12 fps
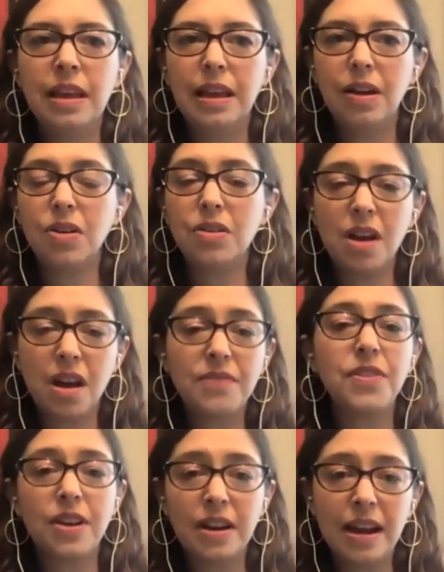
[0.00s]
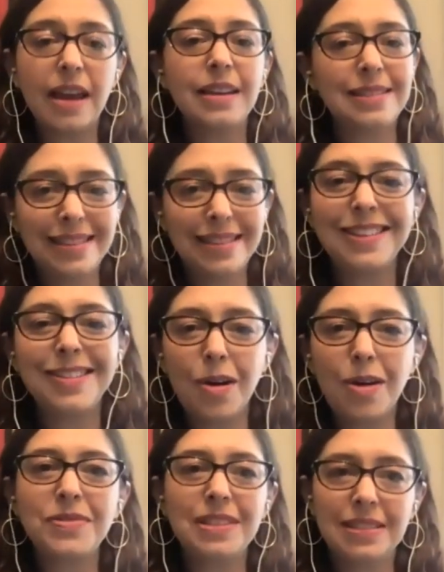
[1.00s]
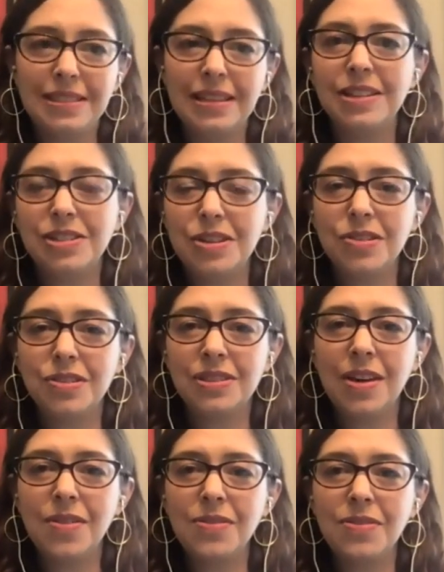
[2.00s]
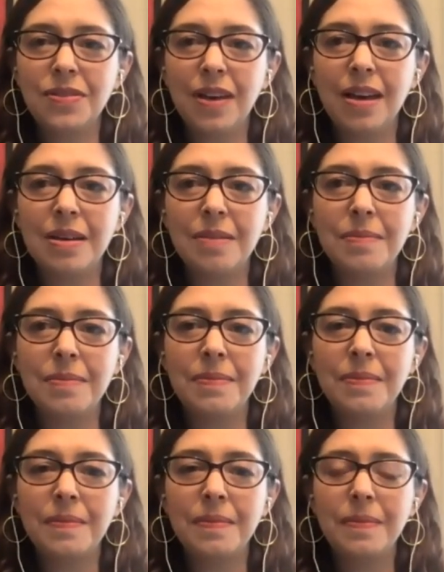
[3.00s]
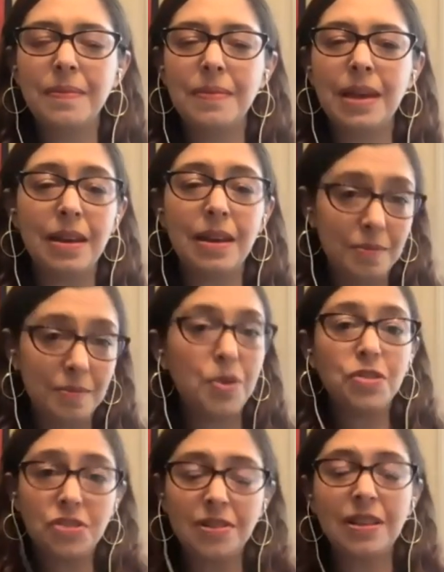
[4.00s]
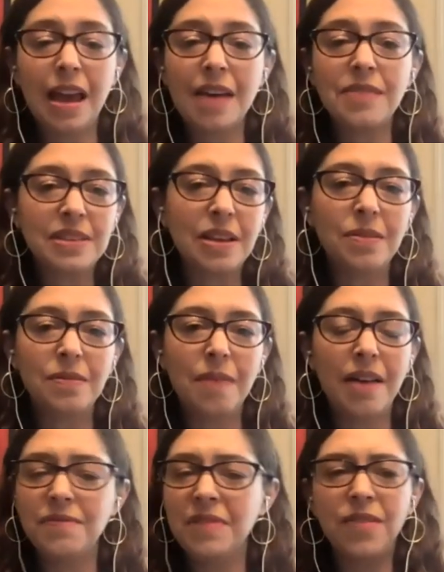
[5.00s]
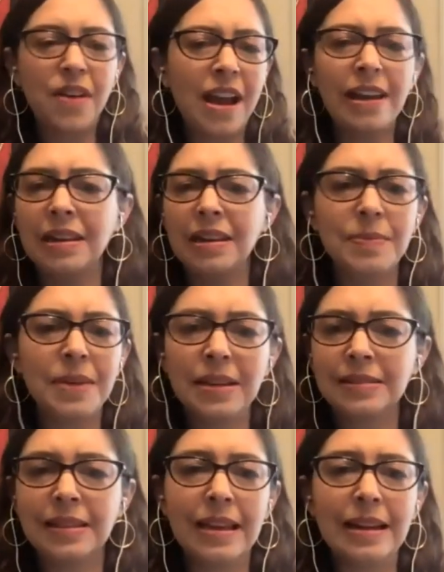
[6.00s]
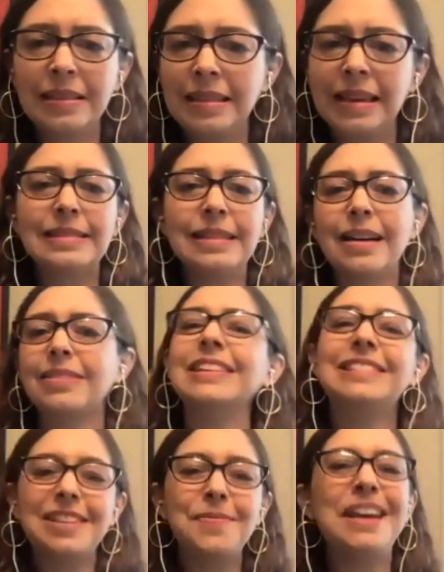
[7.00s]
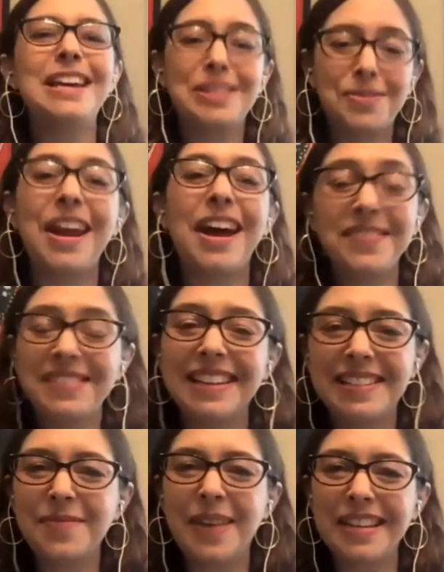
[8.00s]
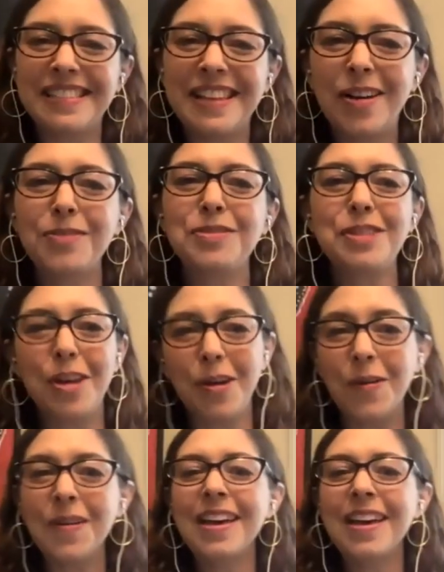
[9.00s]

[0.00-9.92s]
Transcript: are not very nice that you often say to yourself, and personally, I've never had anybody say anything as ugly to me as what I've said to myself. So